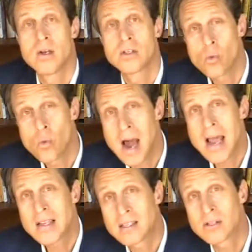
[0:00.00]
So
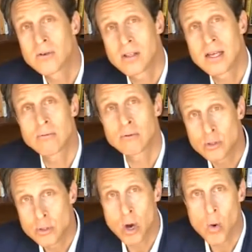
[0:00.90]
why is glutathione
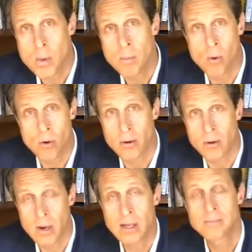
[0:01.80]
so important?
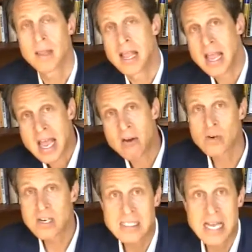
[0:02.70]
Well, it
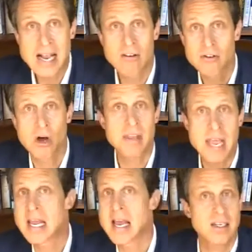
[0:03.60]
recycles all the
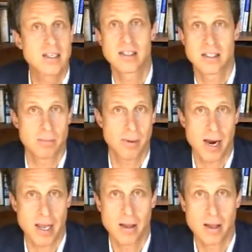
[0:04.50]
antioxidants in the
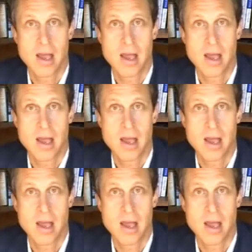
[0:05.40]
body.